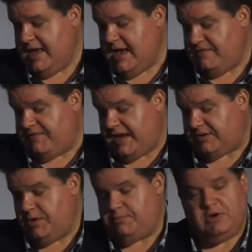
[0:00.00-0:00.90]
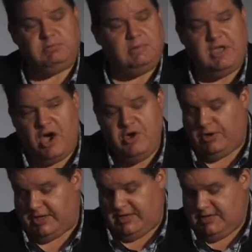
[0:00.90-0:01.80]
And in fact, we probably
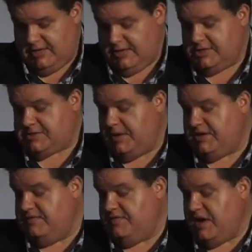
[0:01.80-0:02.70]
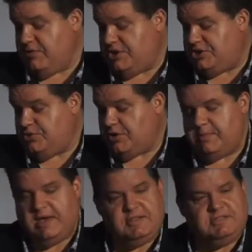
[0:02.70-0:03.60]
only spend a very short
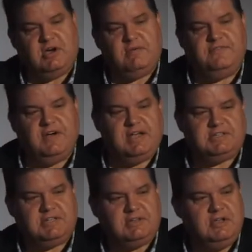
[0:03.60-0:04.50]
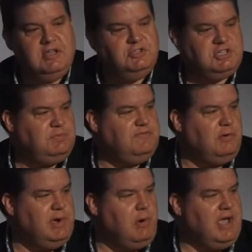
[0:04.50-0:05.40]
amount of the time fasting just
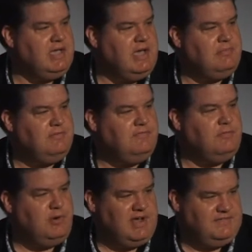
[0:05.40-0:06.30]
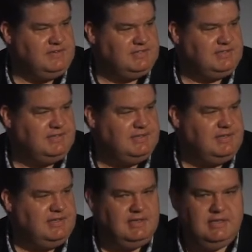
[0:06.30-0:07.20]
before we wake up for breakfast.
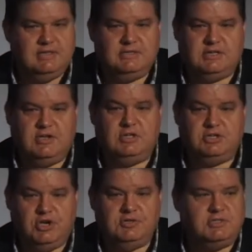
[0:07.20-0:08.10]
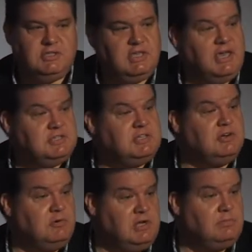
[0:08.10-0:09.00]
So it shows that the gut is an
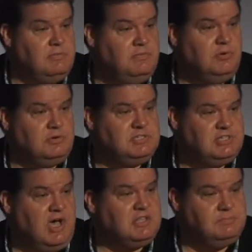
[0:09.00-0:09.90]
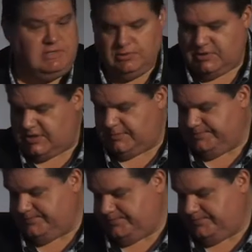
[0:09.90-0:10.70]
incredibly important site to be looking.